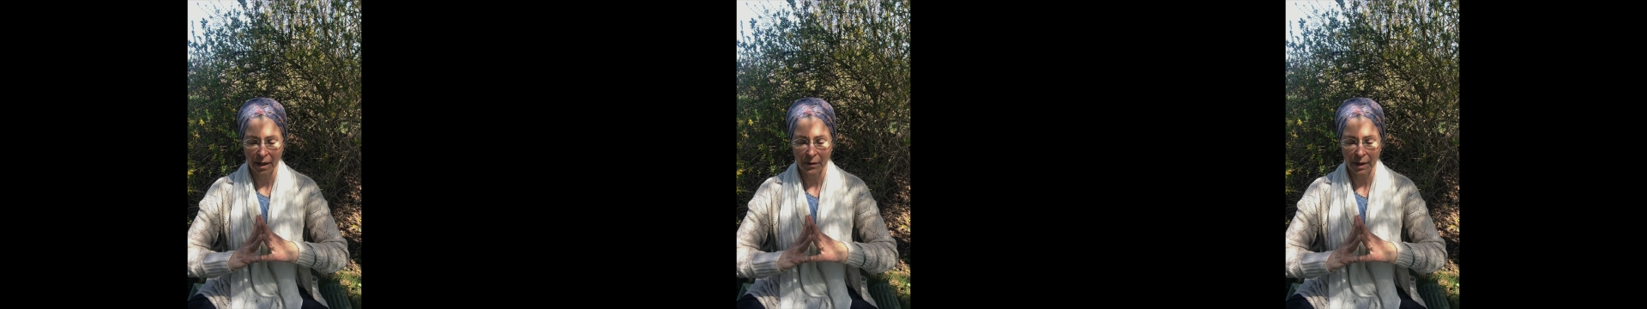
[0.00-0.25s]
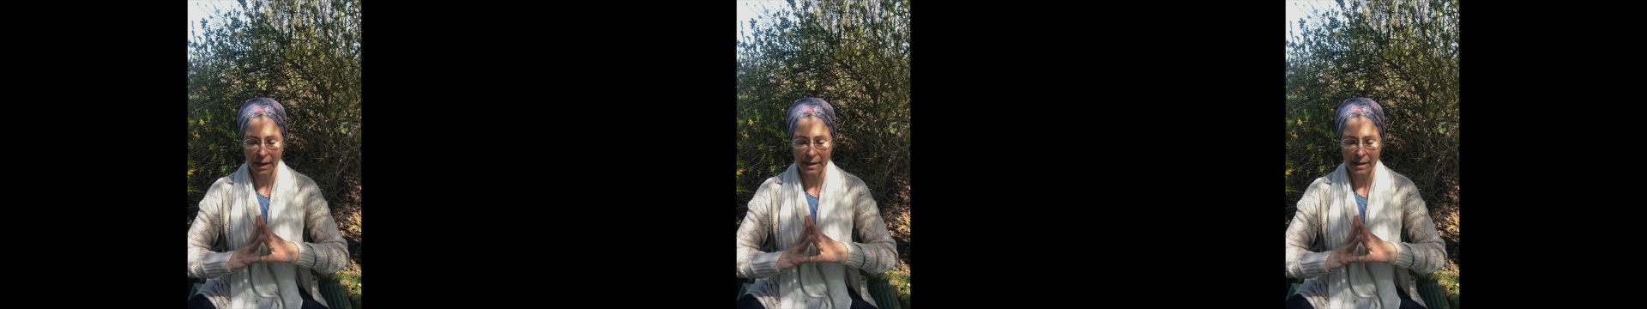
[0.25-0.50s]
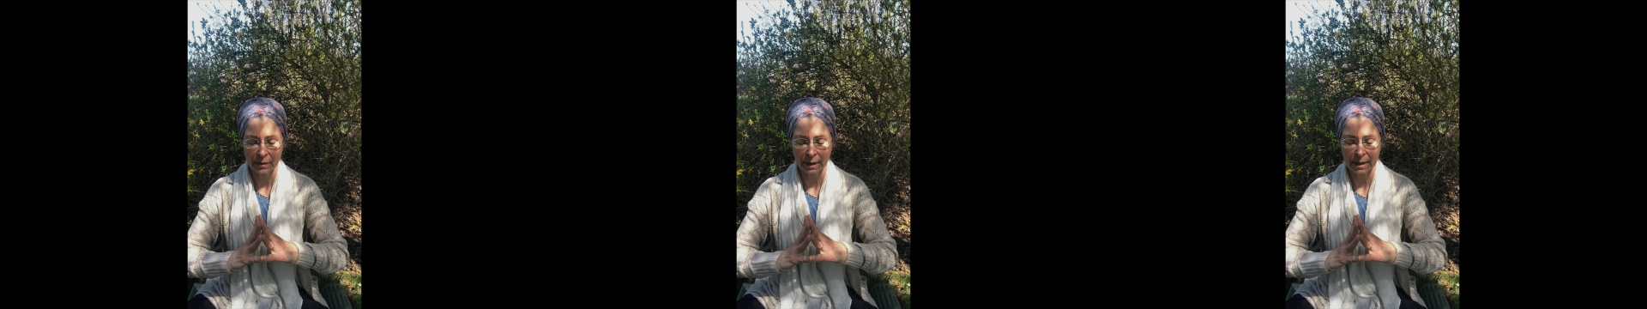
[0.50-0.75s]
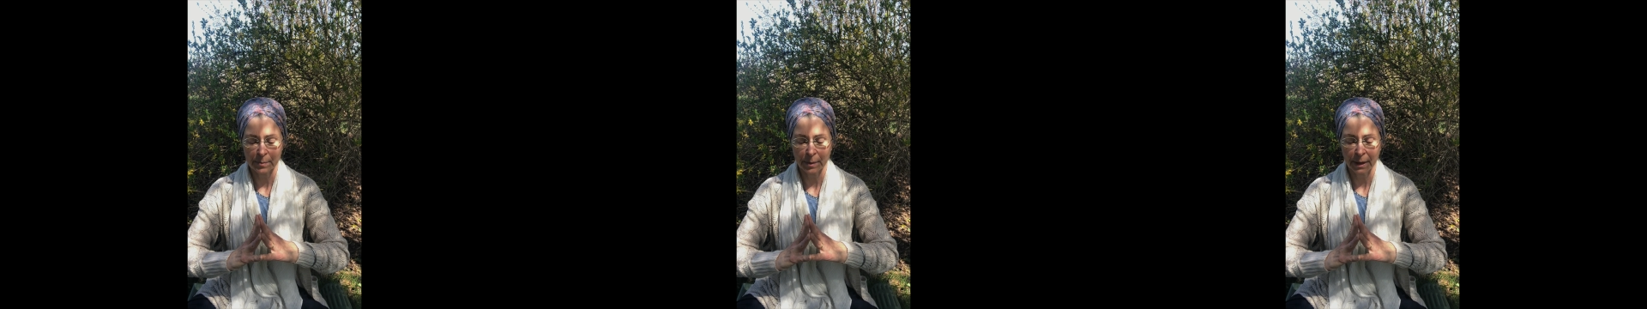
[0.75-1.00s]
Okay, so
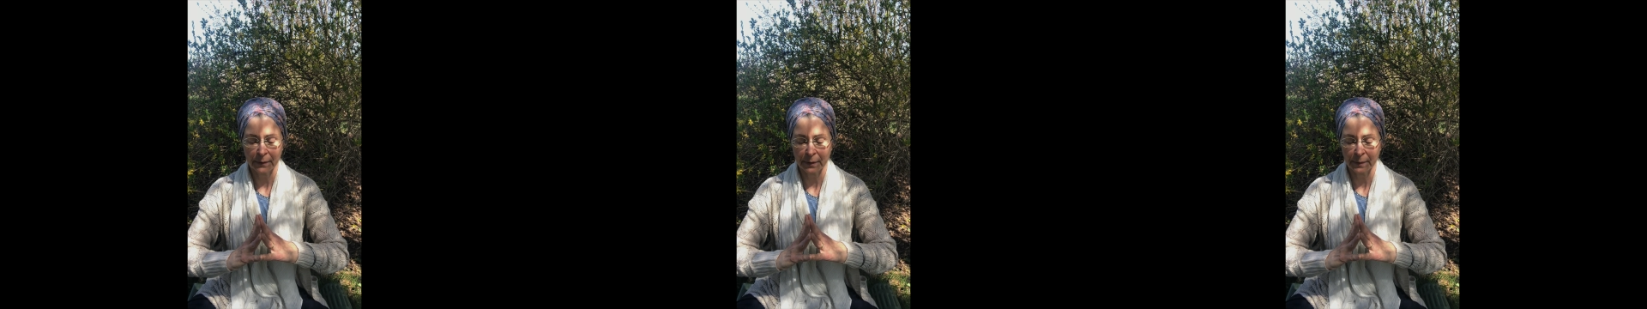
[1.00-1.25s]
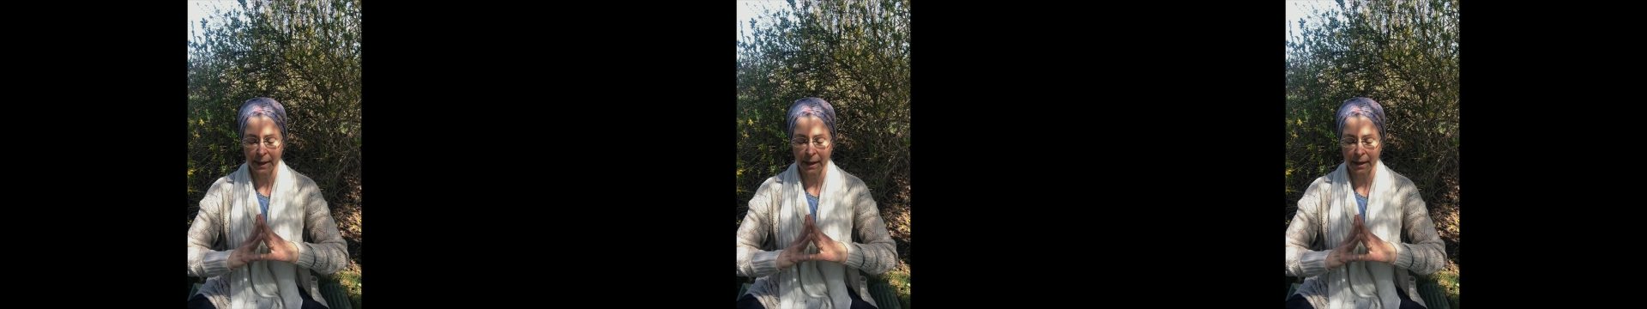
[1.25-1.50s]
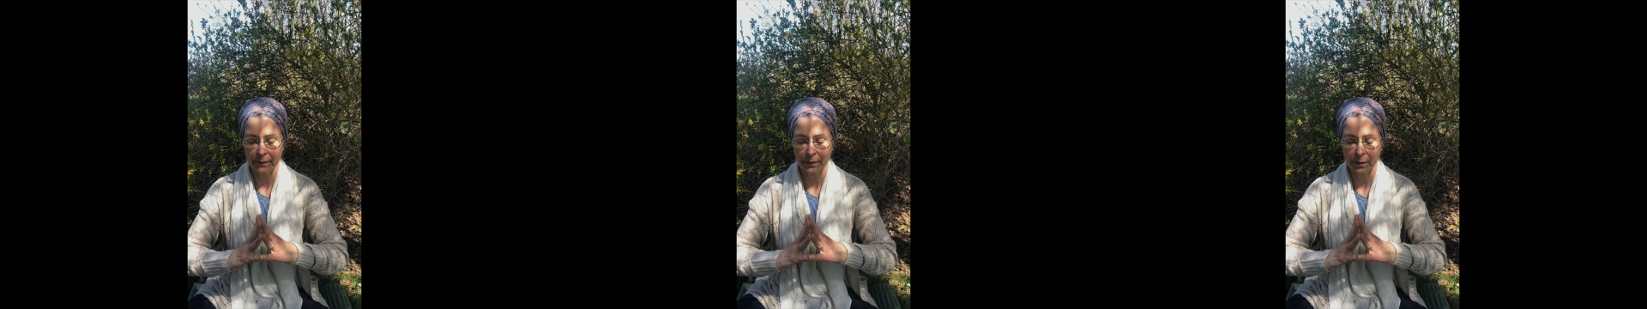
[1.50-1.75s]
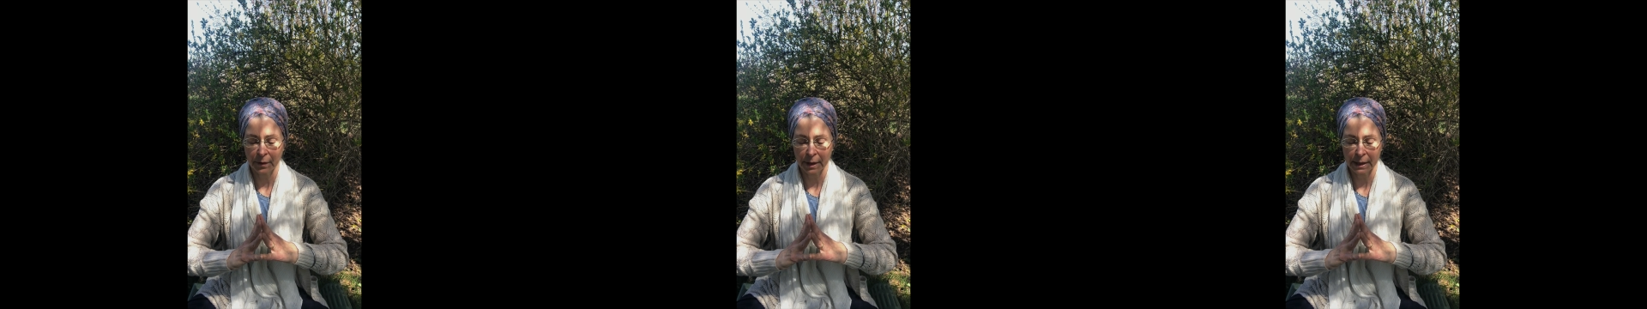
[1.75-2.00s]
let's play around with the eye
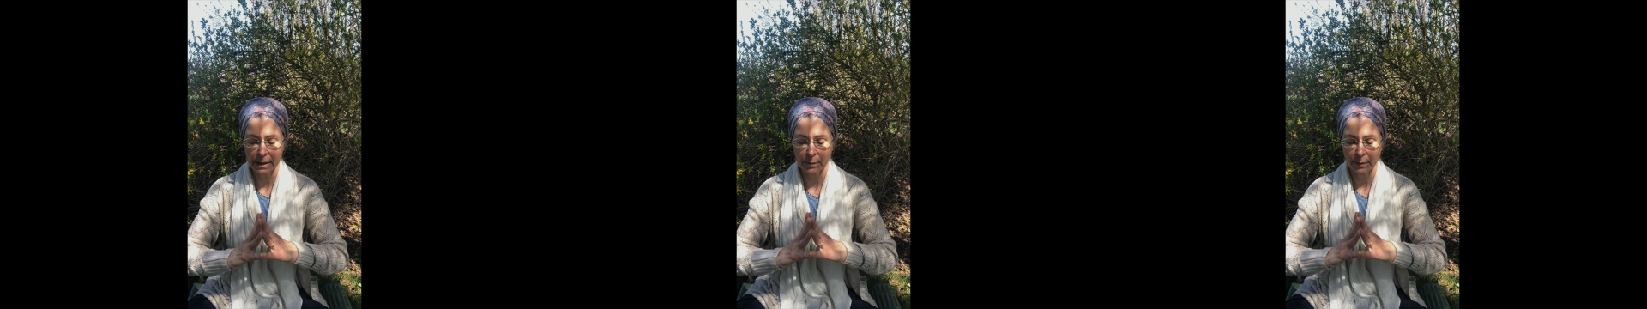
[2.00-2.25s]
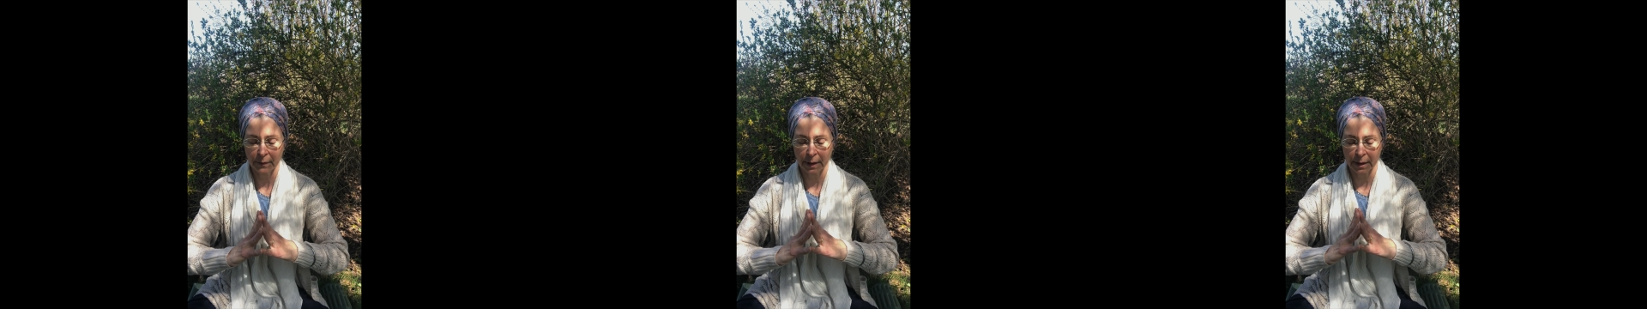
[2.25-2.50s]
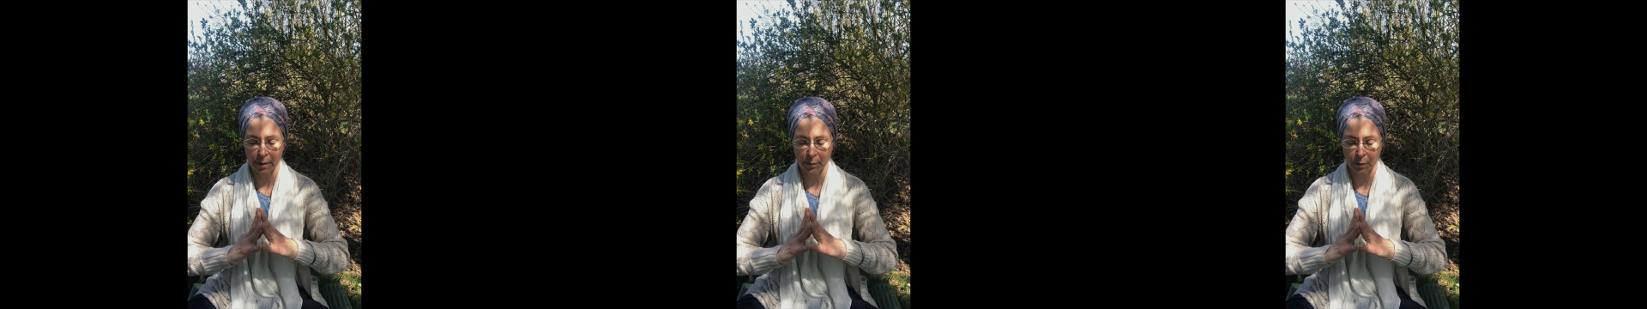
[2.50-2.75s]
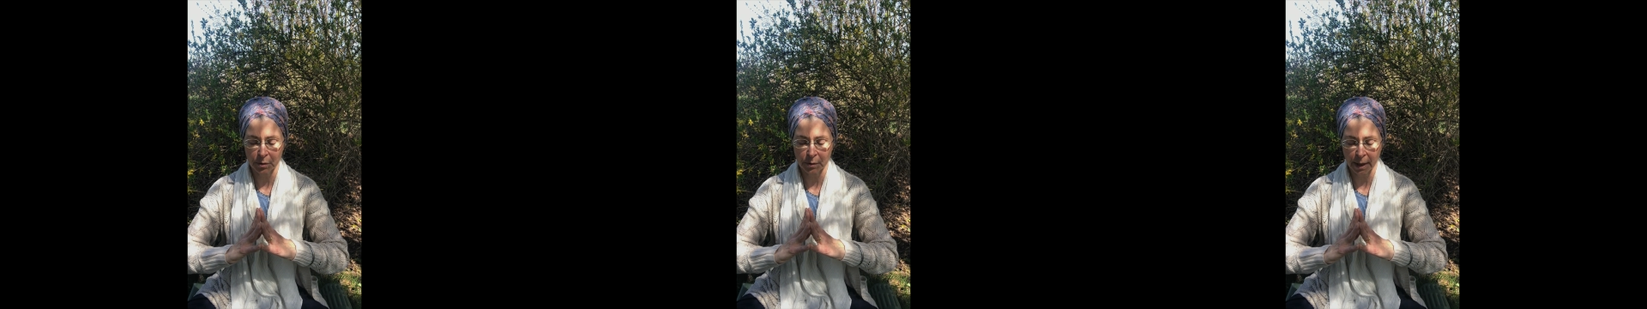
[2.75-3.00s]
focus. We've got the
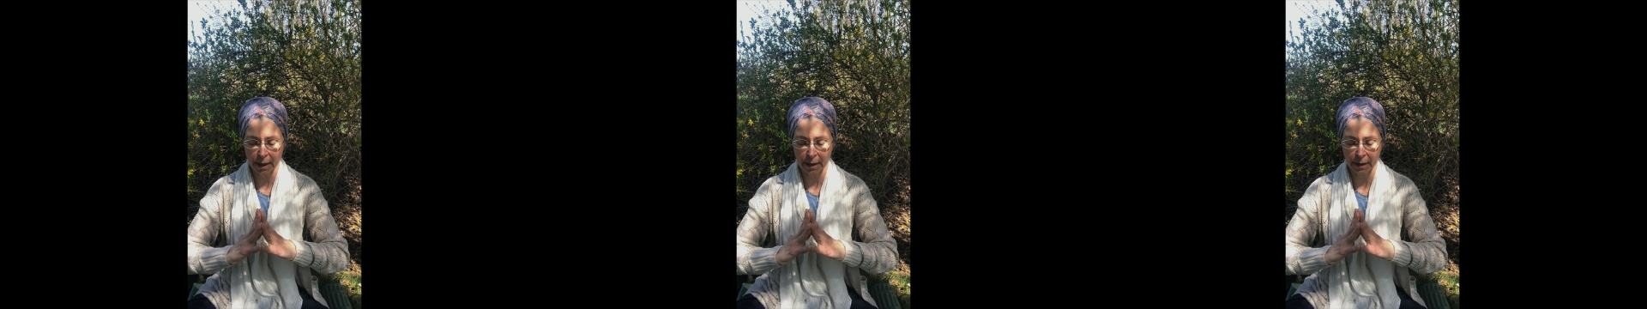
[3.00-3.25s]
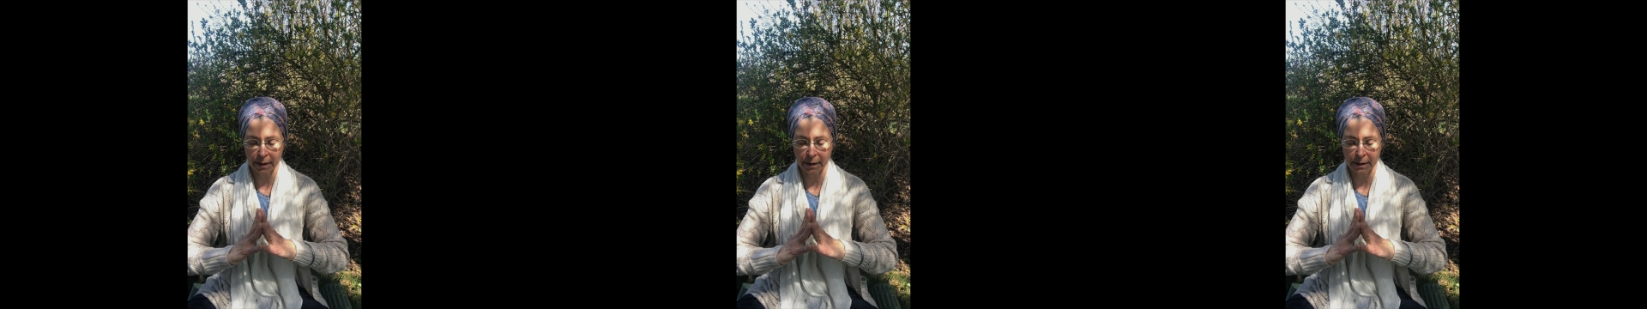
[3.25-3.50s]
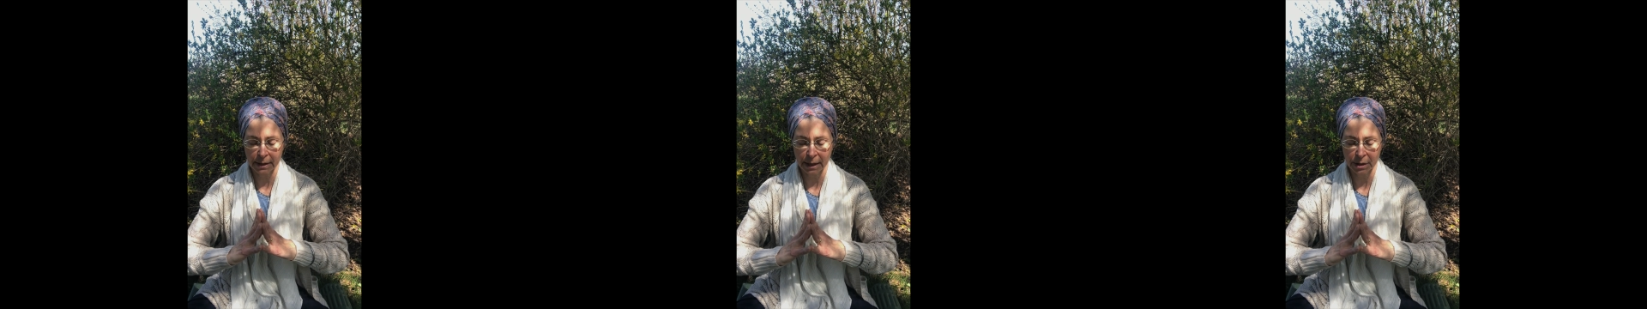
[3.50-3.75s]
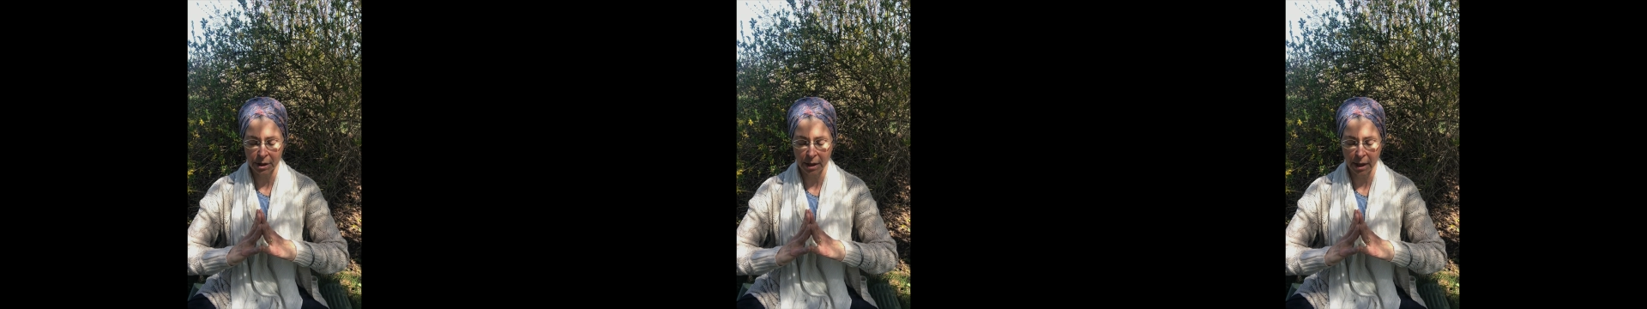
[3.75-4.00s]
mudra, a little
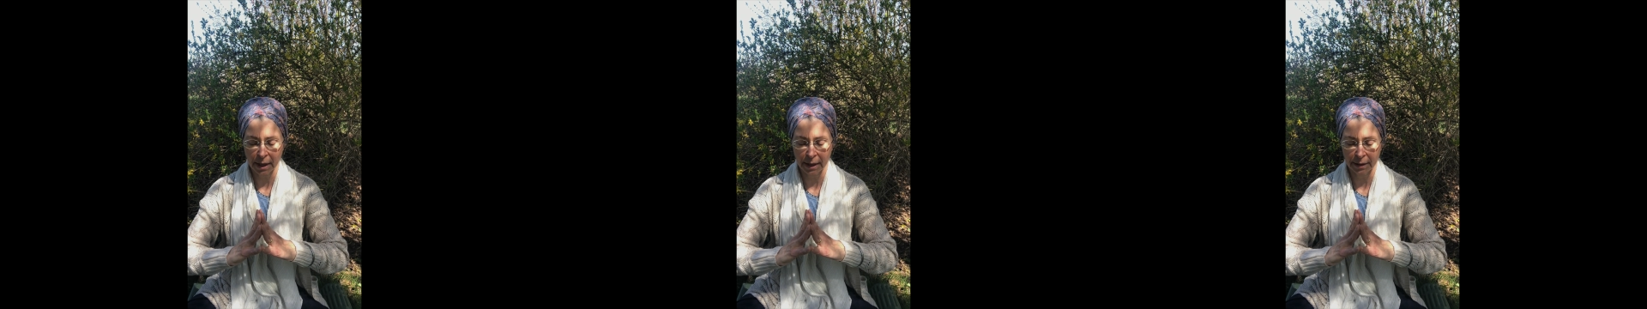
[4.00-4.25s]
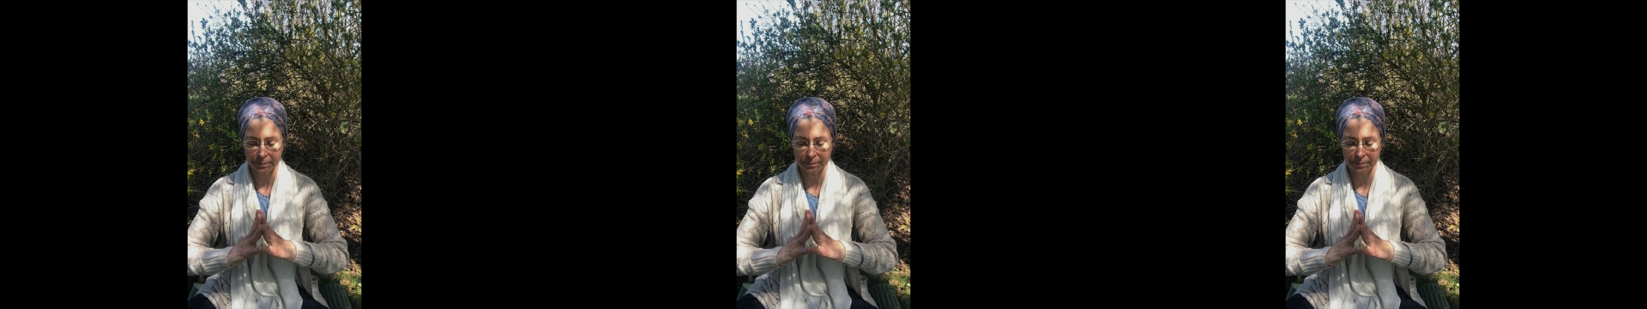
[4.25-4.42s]
tension on it,